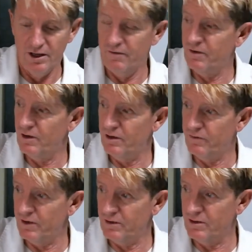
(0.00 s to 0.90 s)
If
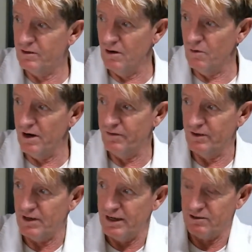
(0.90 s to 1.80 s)
don't worry if
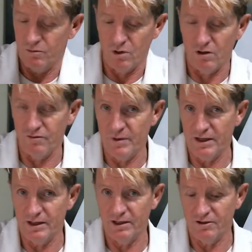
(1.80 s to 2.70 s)
it takes a while for me
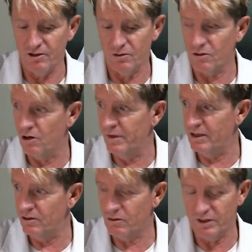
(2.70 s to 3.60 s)
to get to your
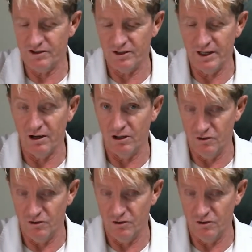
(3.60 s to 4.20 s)
comment, your question there.